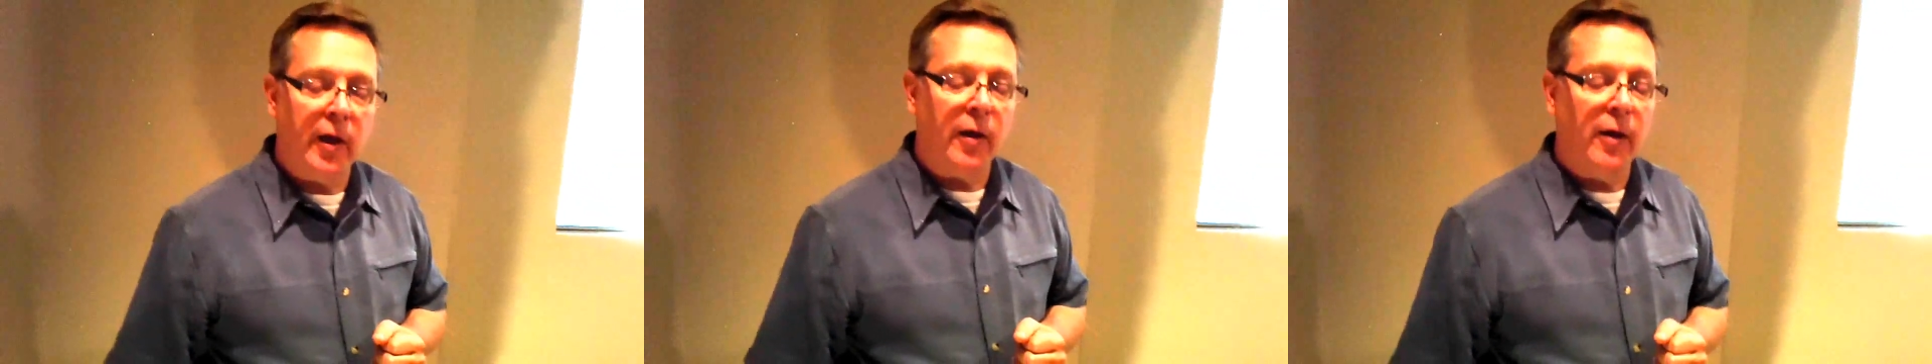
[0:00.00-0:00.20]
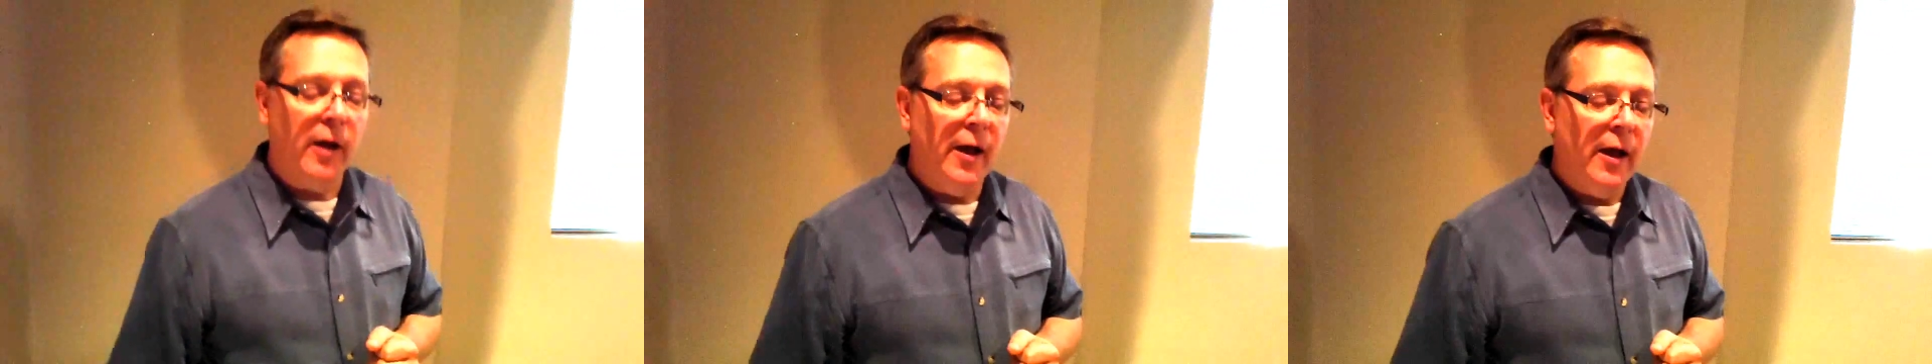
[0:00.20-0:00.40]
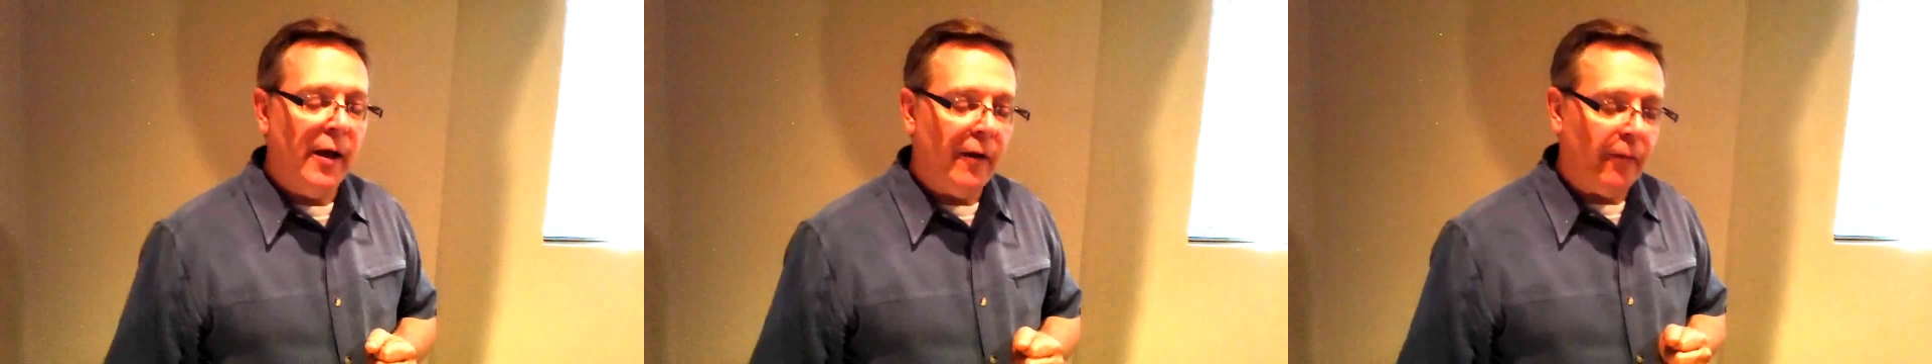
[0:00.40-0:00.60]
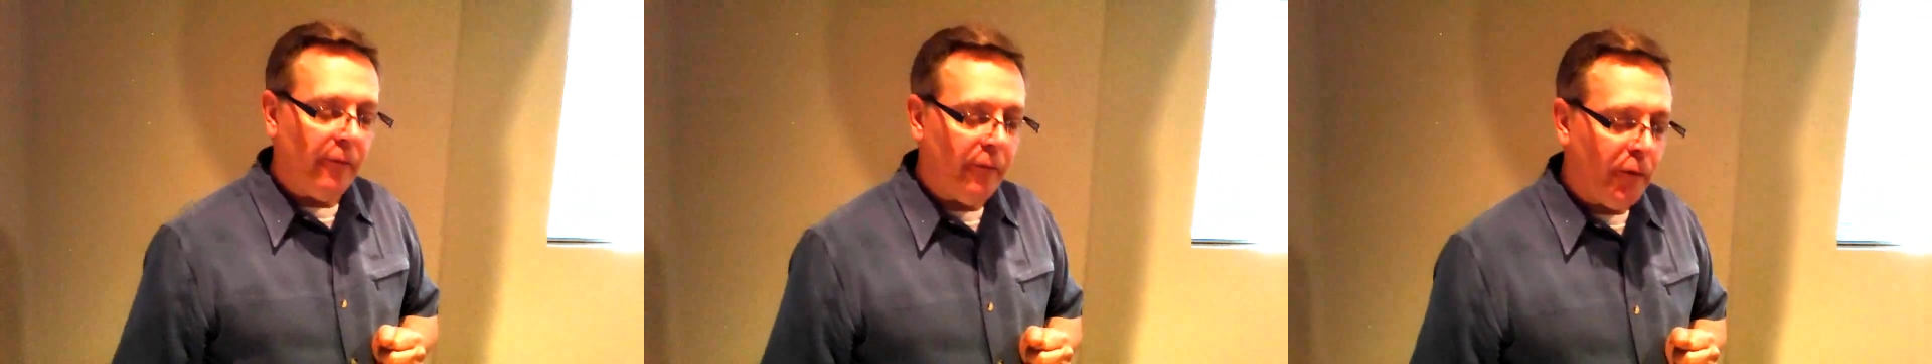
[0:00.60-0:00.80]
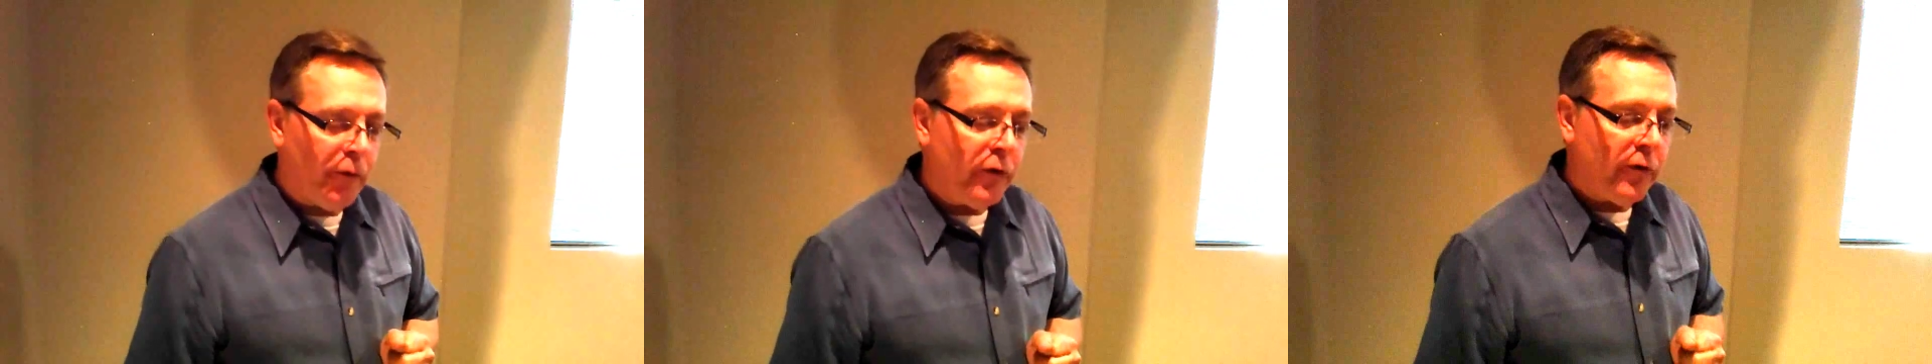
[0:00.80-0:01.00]
Yeah.
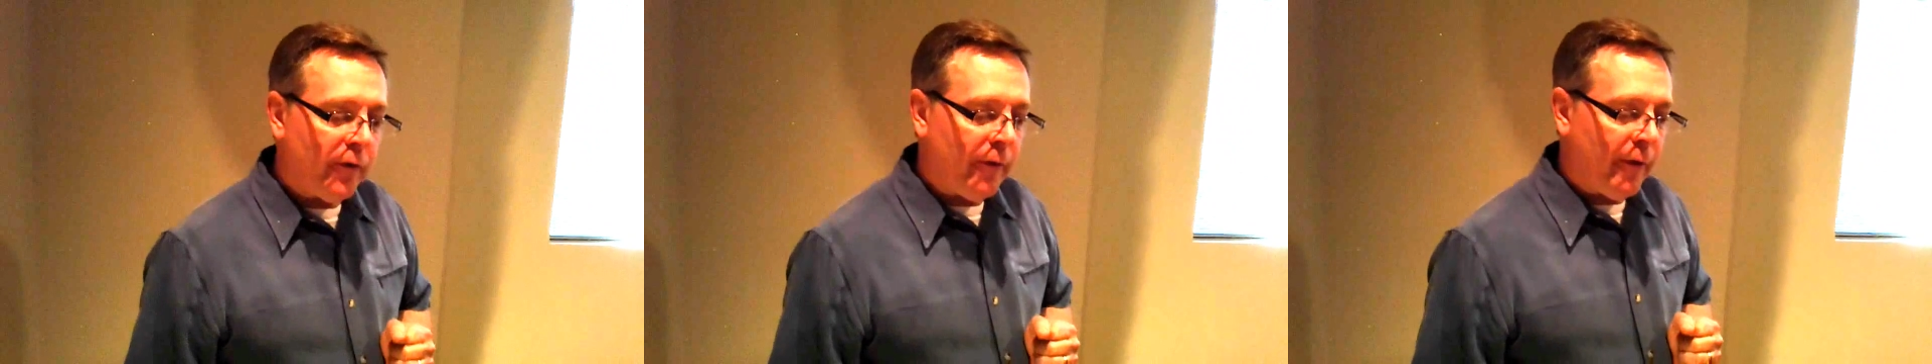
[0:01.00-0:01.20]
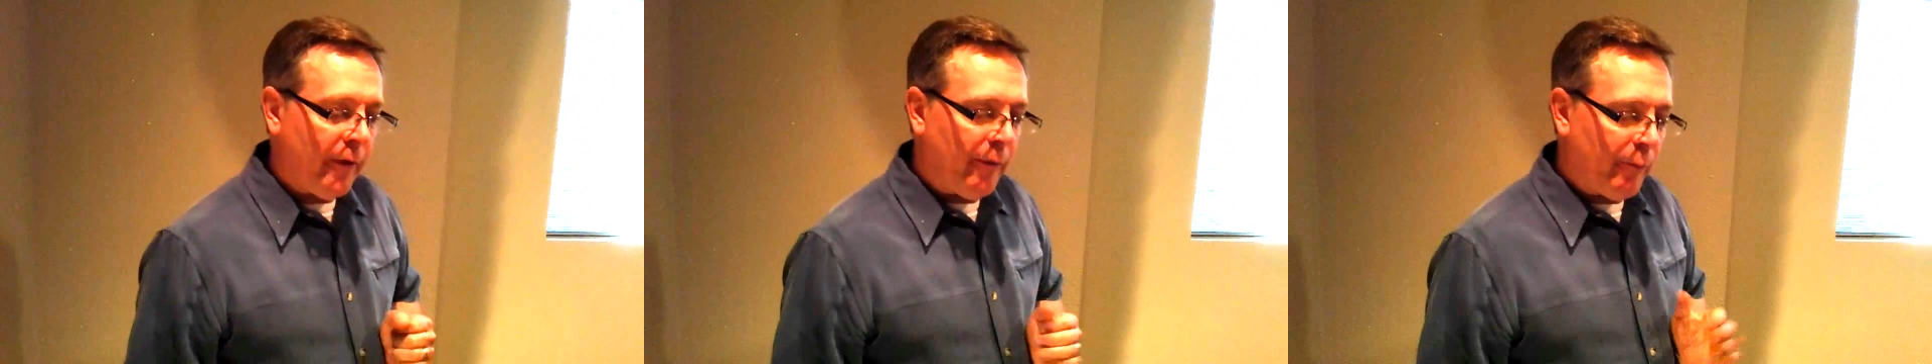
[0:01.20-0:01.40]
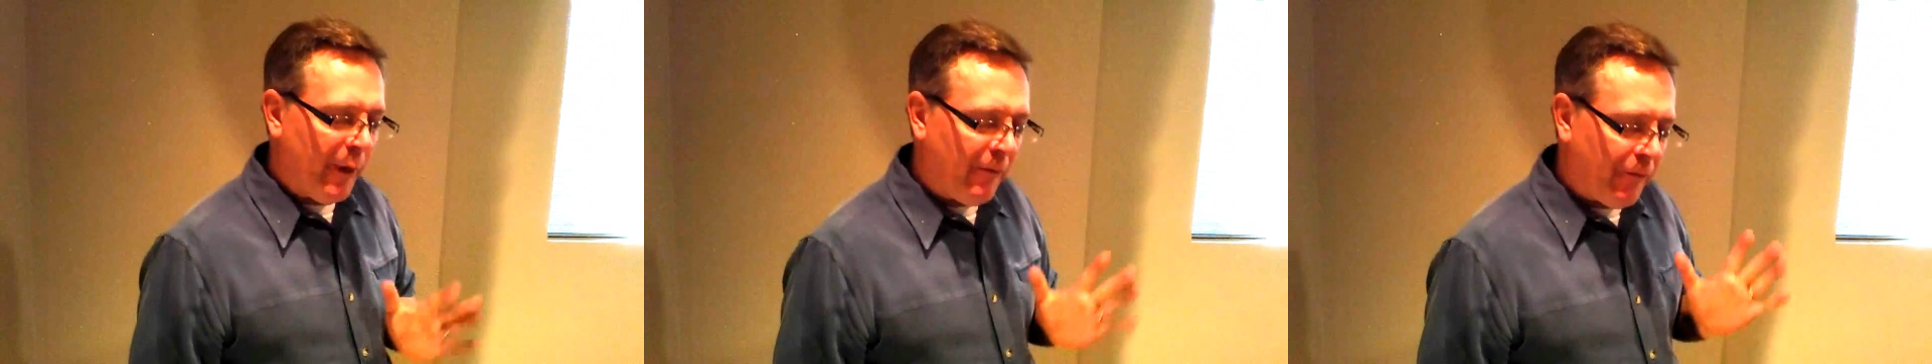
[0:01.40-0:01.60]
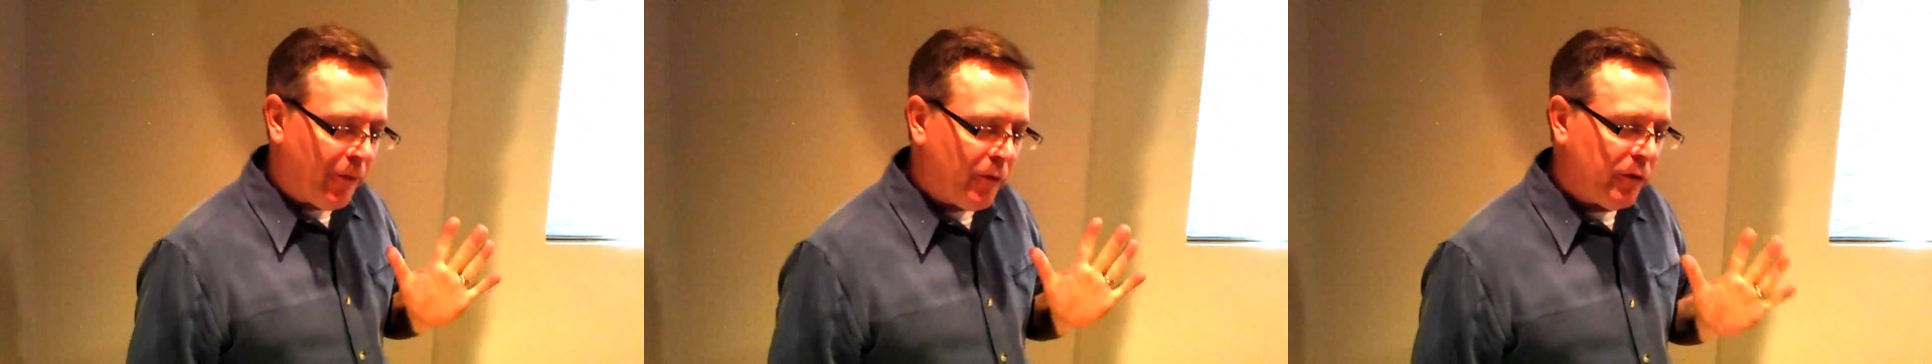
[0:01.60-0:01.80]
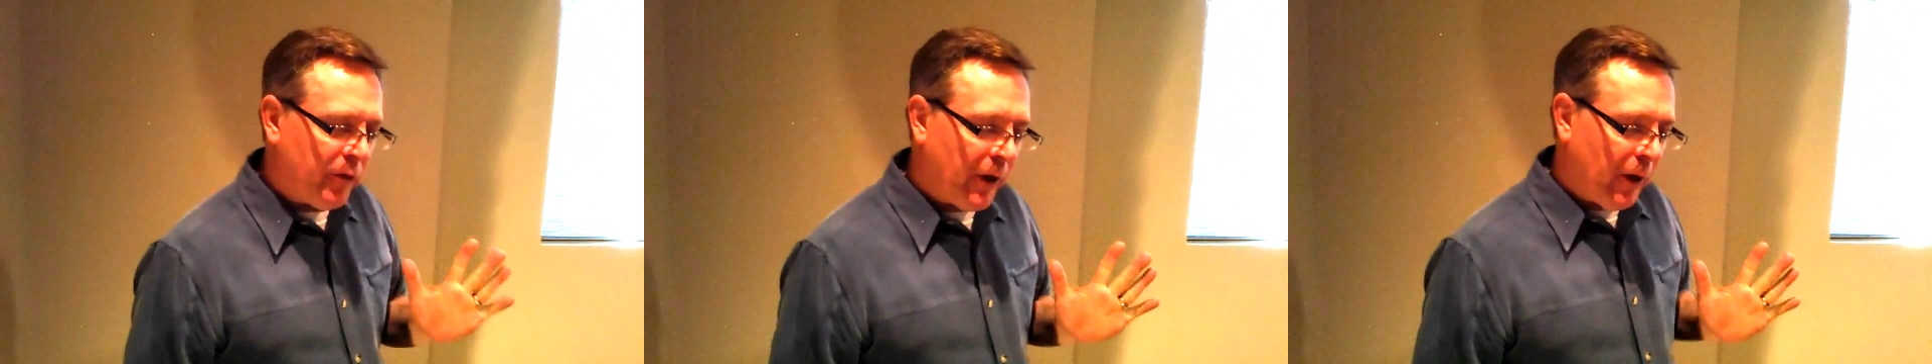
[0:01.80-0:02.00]
My
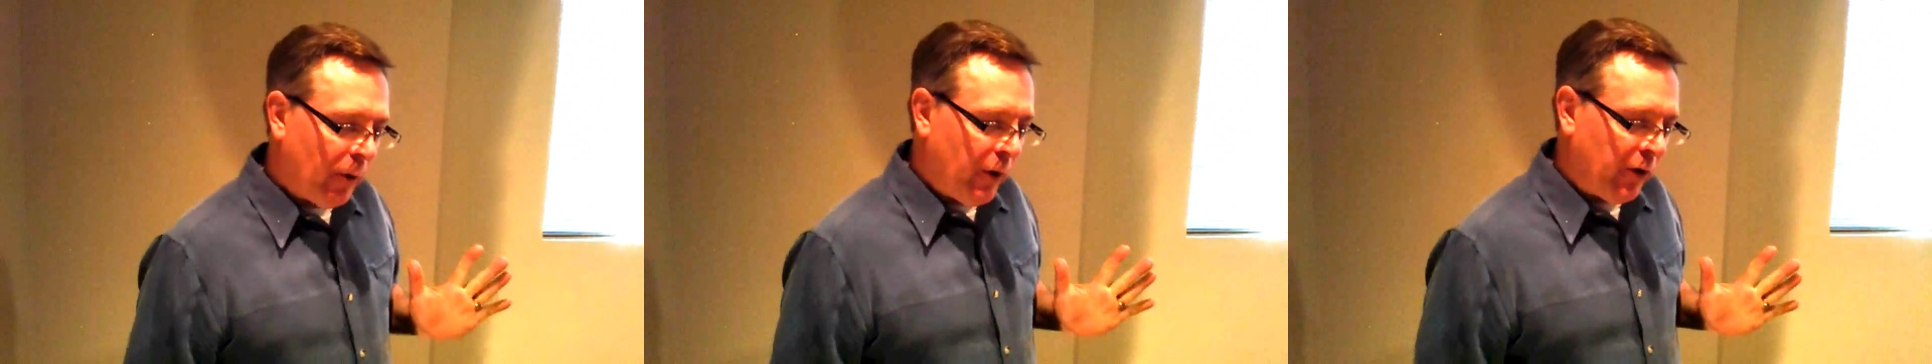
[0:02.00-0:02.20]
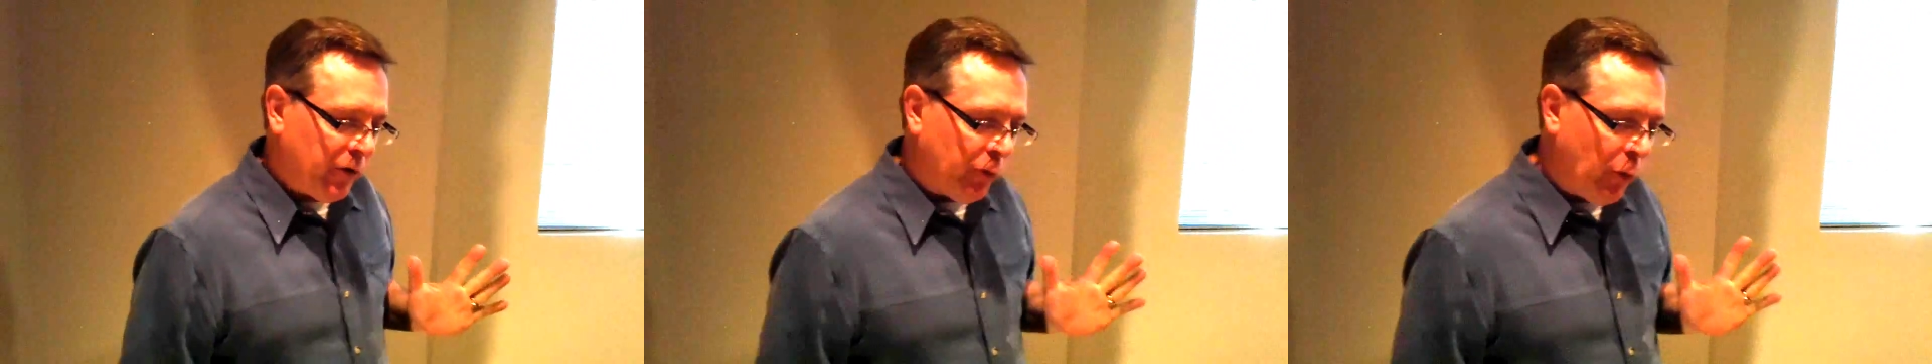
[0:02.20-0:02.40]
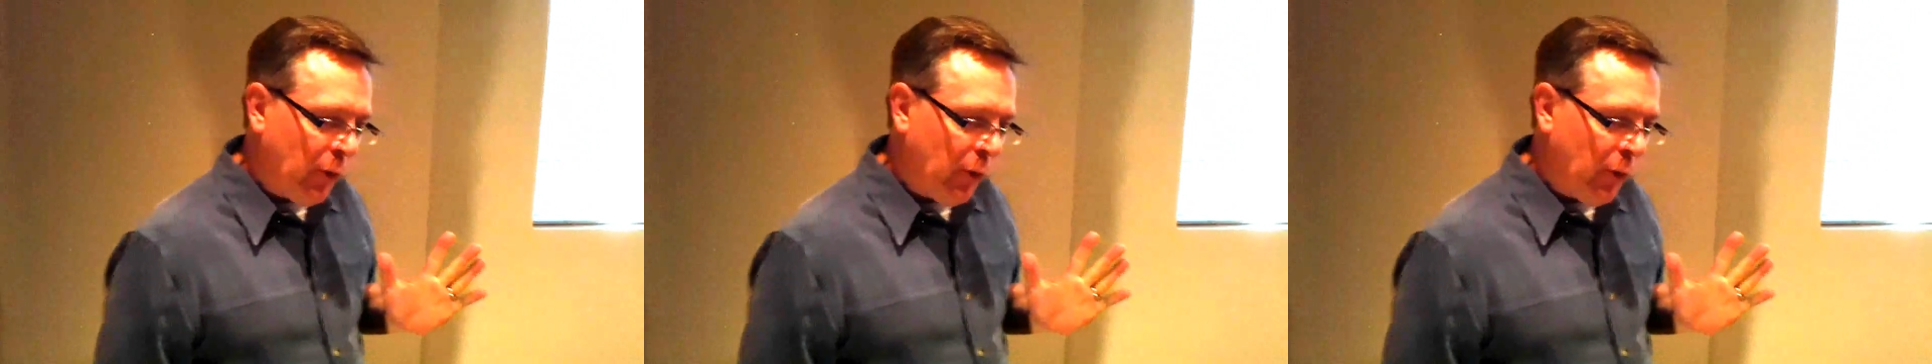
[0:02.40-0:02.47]
first thought was,